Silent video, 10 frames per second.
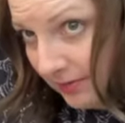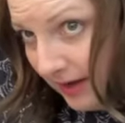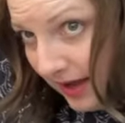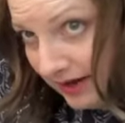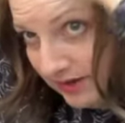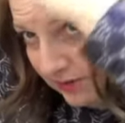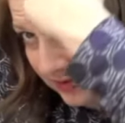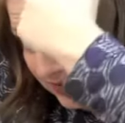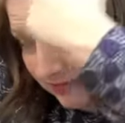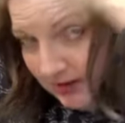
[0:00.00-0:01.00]
the back
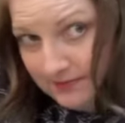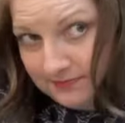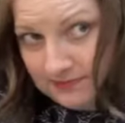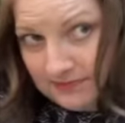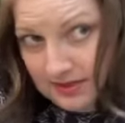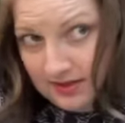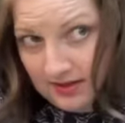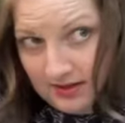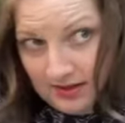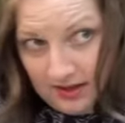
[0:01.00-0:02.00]
towards the front.
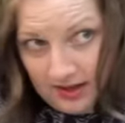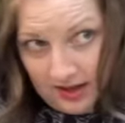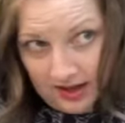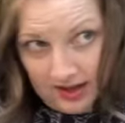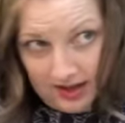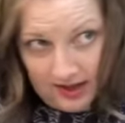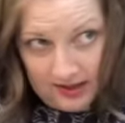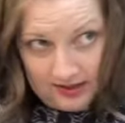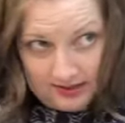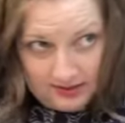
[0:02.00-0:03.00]

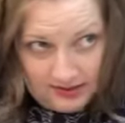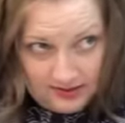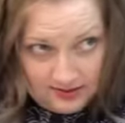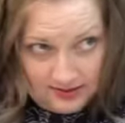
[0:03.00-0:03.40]
And